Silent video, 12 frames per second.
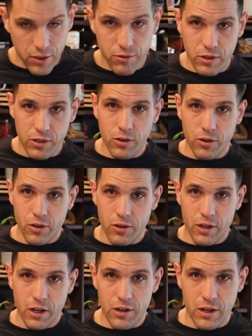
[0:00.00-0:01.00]
Greek
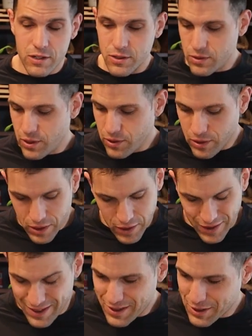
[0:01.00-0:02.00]
yogurt in here. I do know
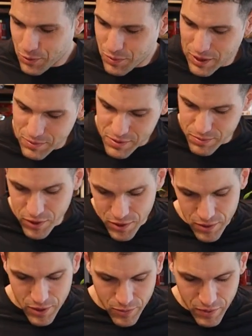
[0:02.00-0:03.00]
I need to go pick up some
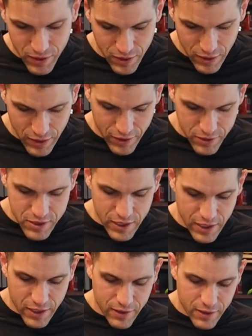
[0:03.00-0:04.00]
more. That'll be a little later
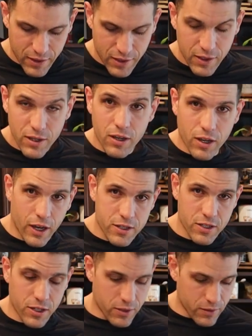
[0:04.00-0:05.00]
today.
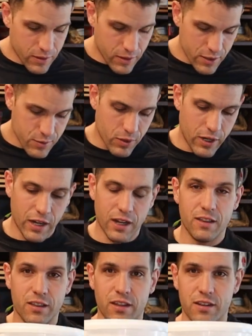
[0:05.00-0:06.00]
Costco is where I
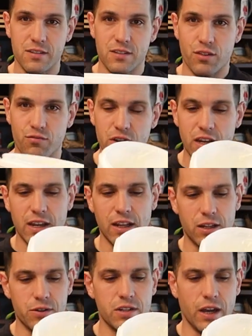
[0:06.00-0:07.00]
get these 3
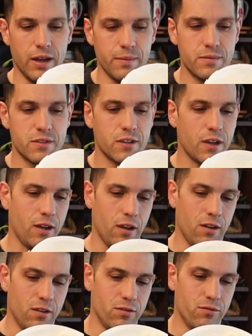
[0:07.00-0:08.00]
kilo tubs
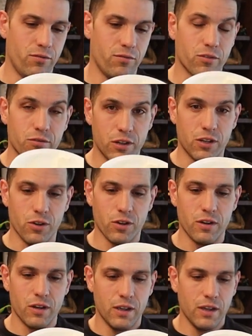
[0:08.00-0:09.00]
of Greek
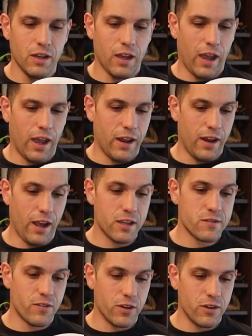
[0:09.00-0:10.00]
yogurt. And
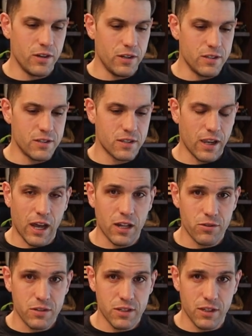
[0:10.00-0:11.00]
as far as
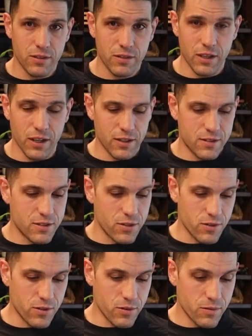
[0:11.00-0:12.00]
calories go, it's
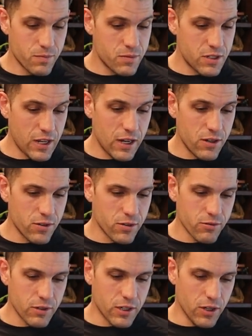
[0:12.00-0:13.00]
your standard
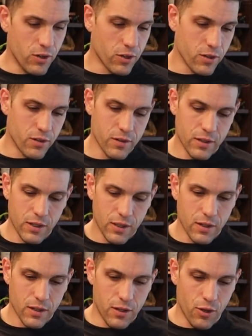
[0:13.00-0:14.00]
Greek yogurt,
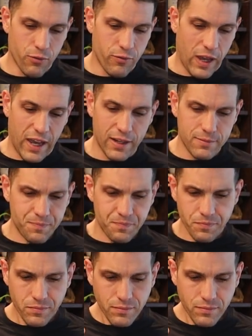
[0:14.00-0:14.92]
no fat.